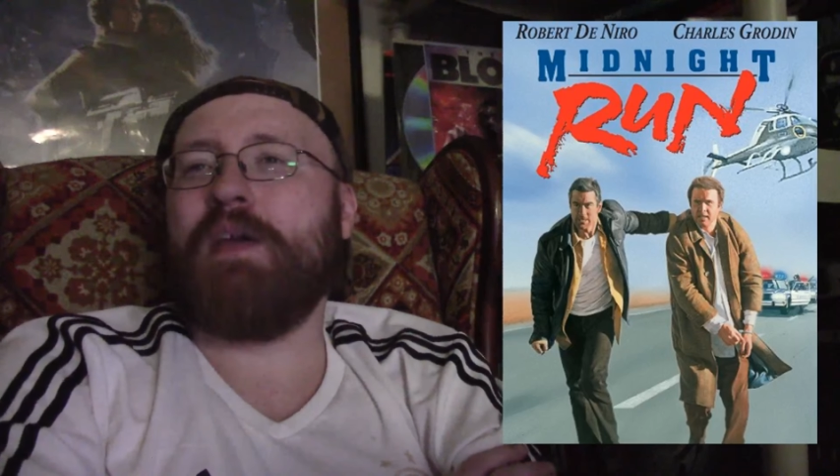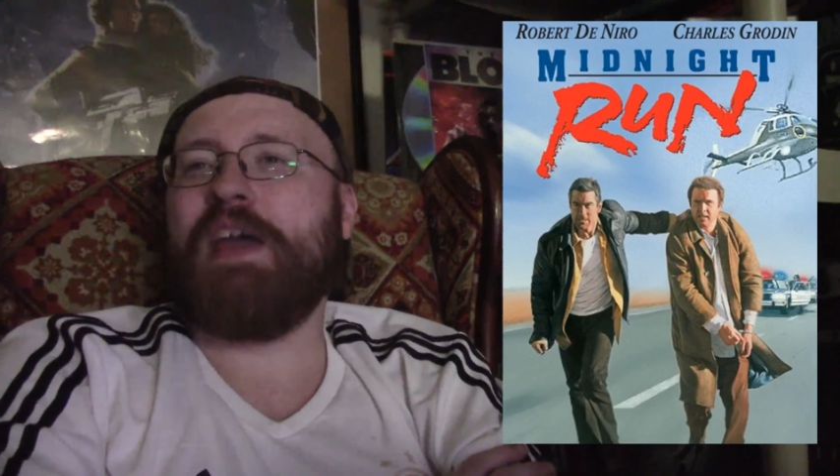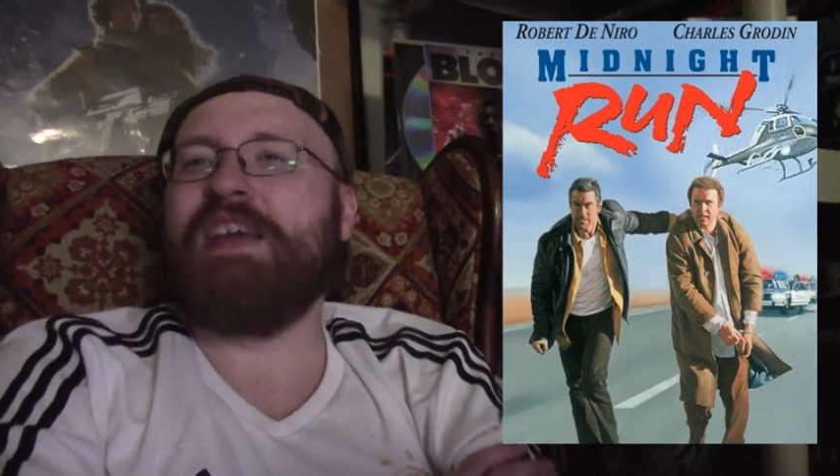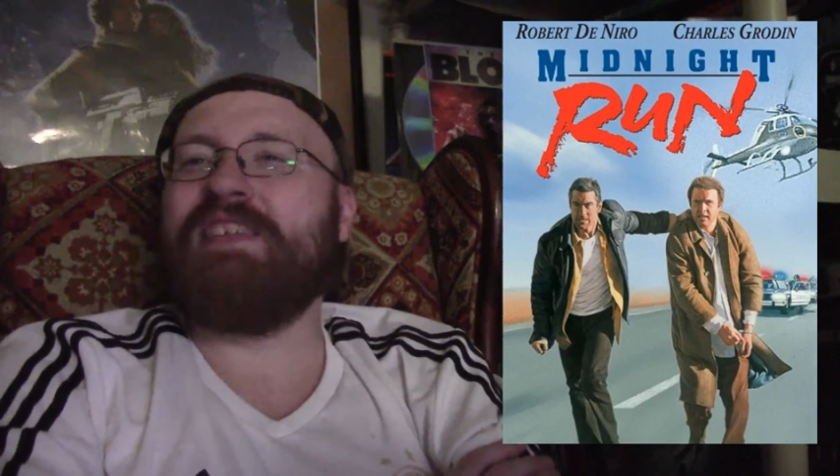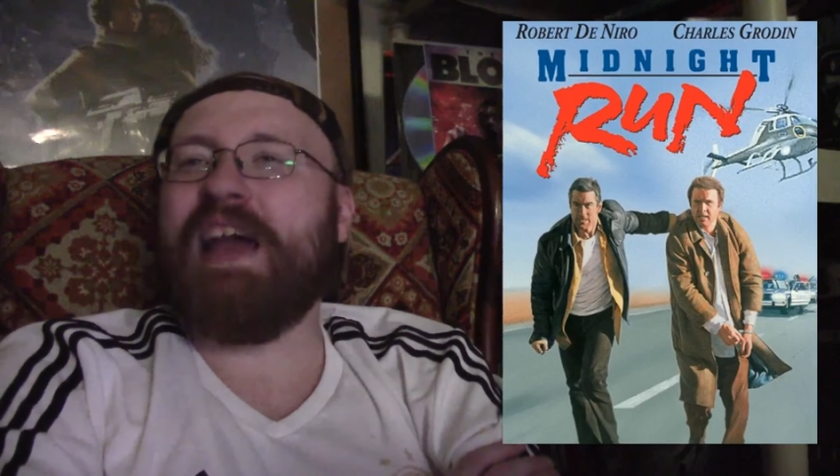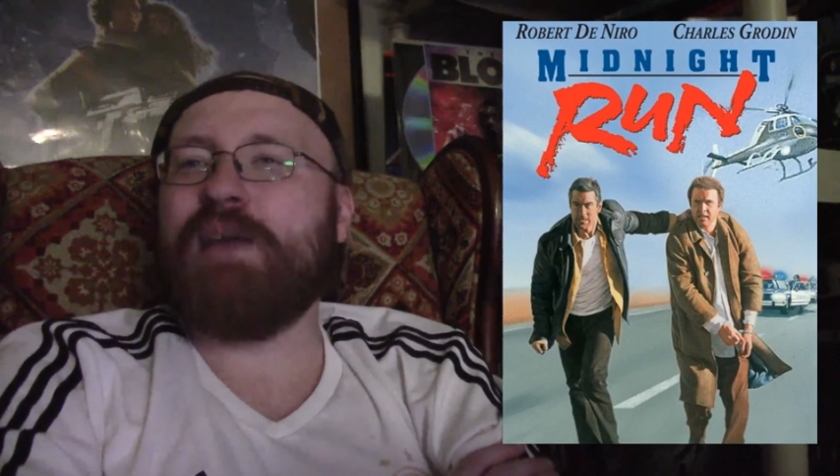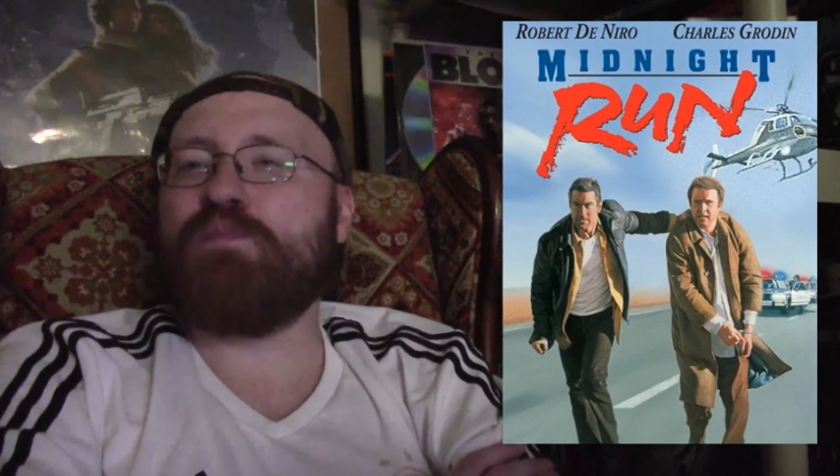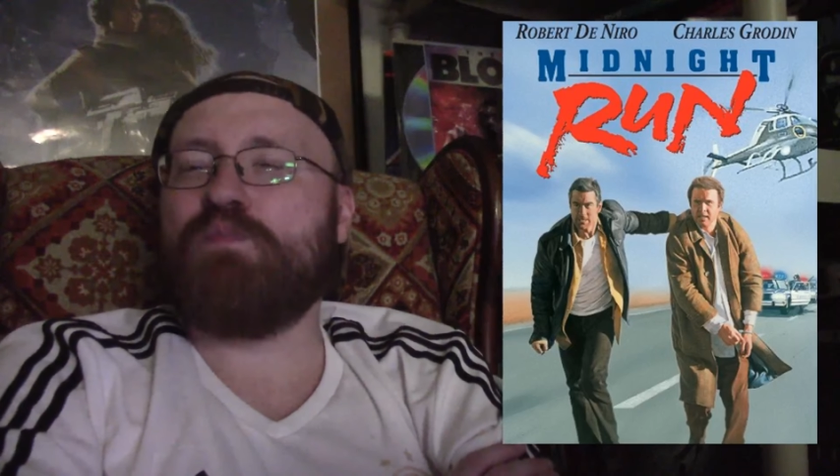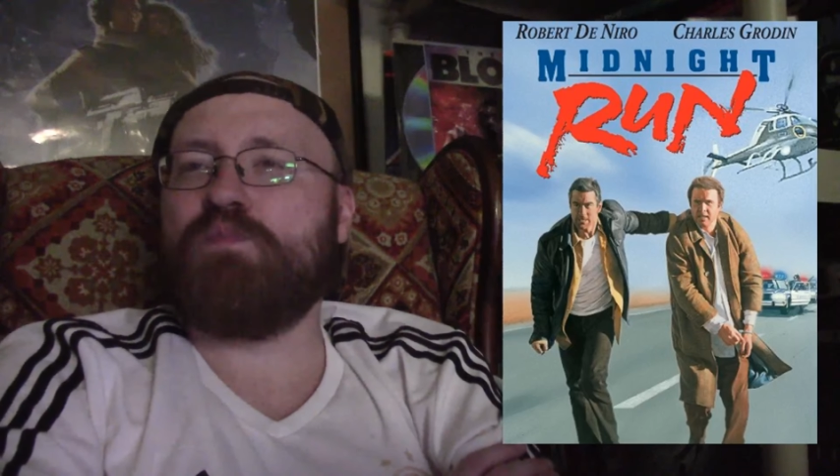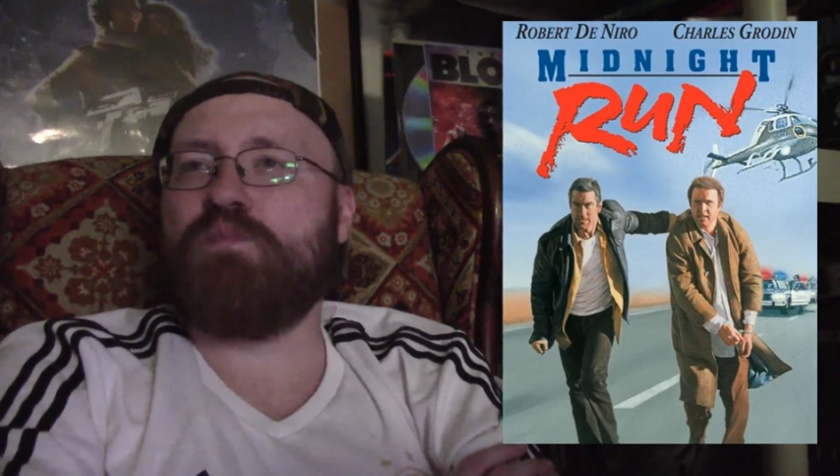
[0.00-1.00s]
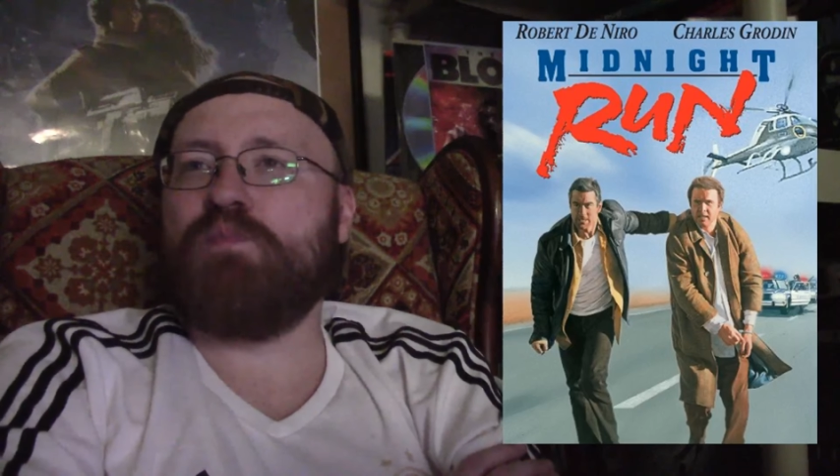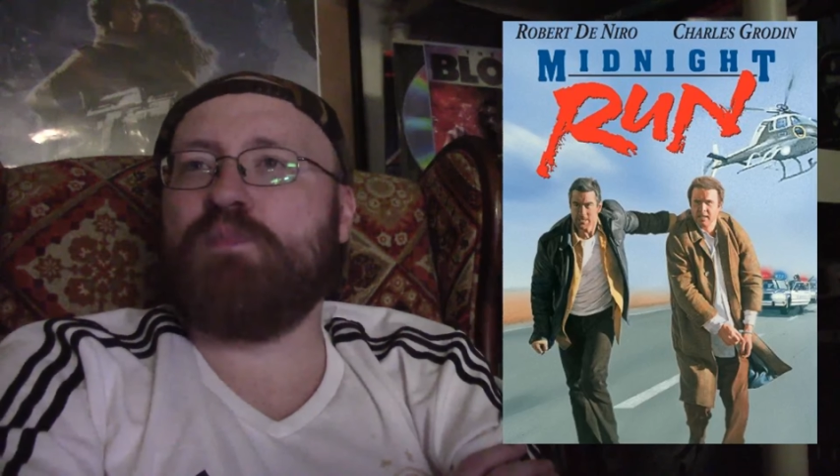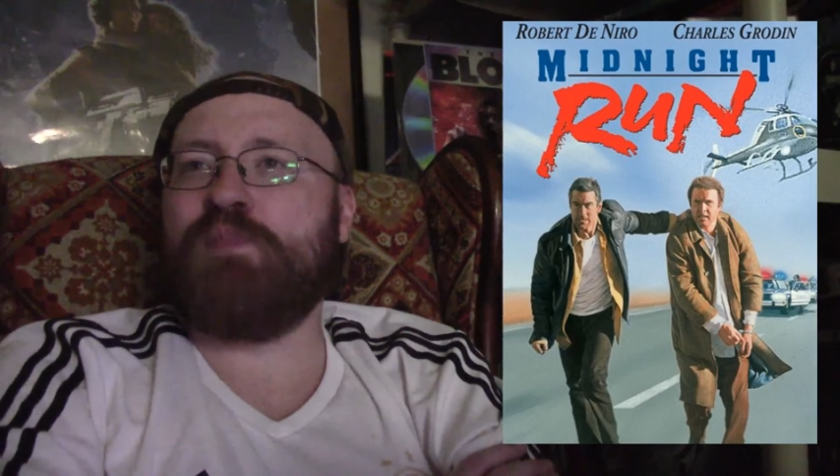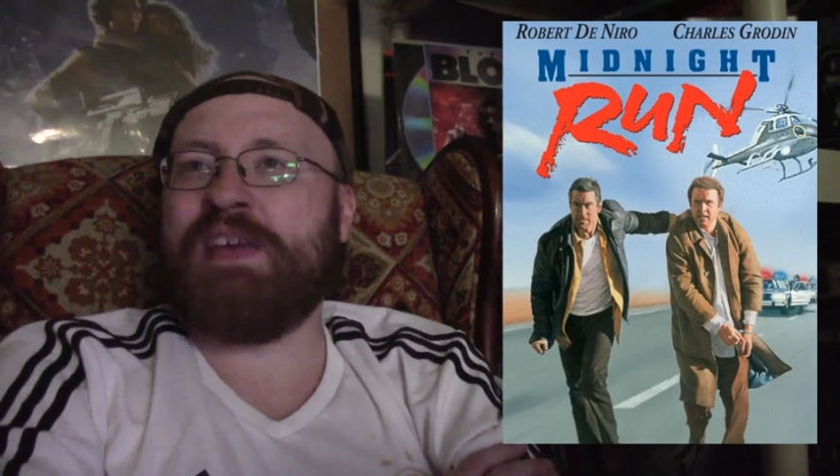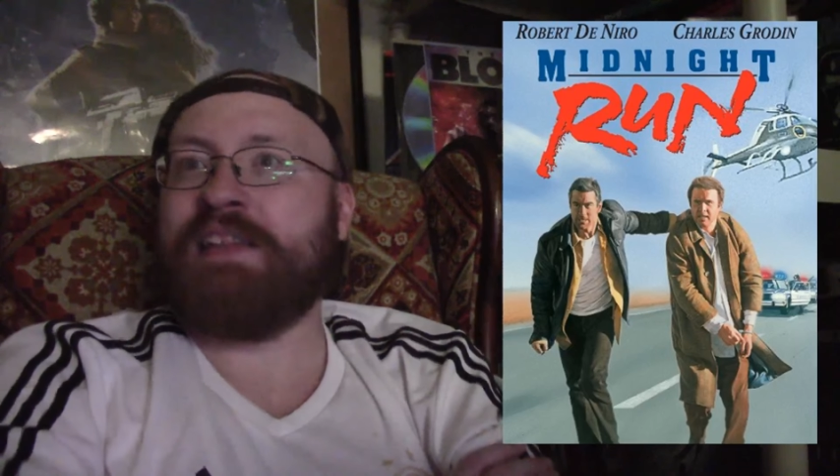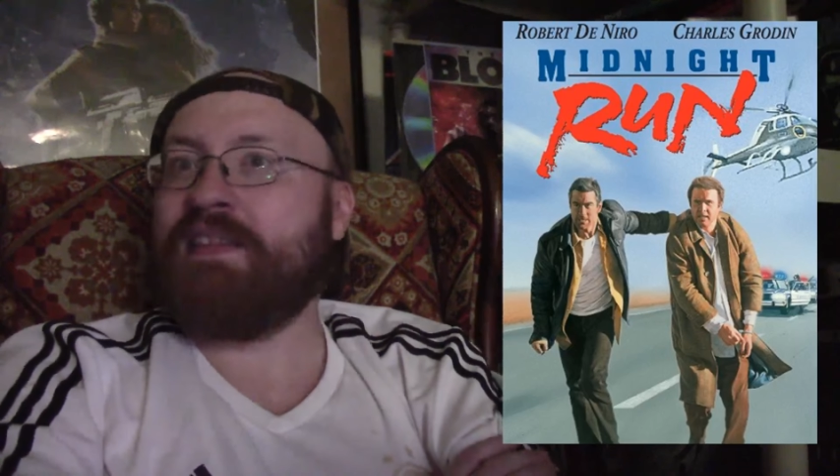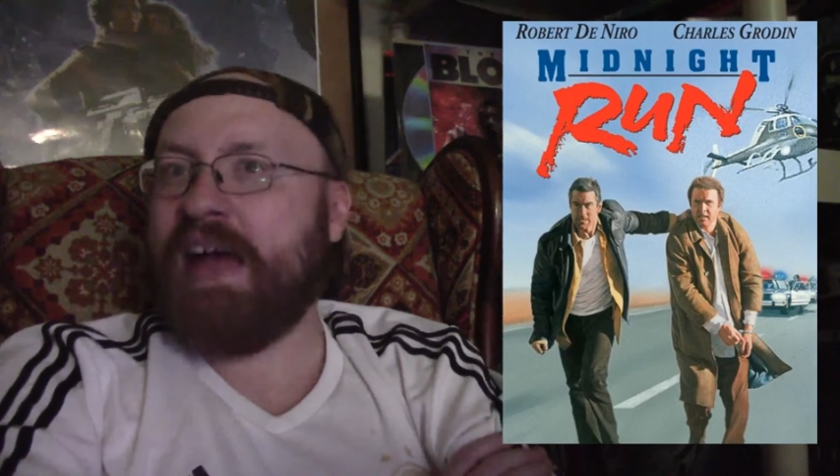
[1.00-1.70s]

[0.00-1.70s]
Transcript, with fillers: He's not being